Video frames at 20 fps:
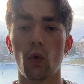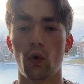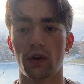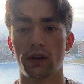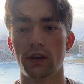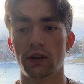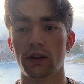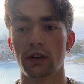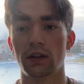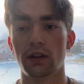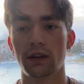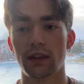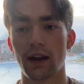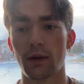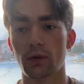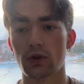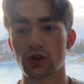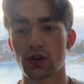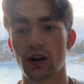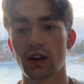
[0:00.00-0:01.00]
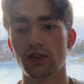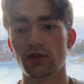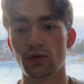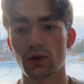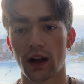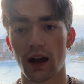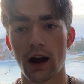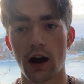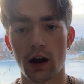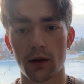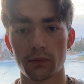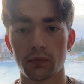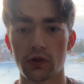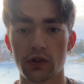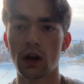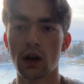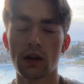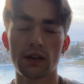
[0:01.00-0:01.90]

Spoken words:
here that we're trying to accomplish.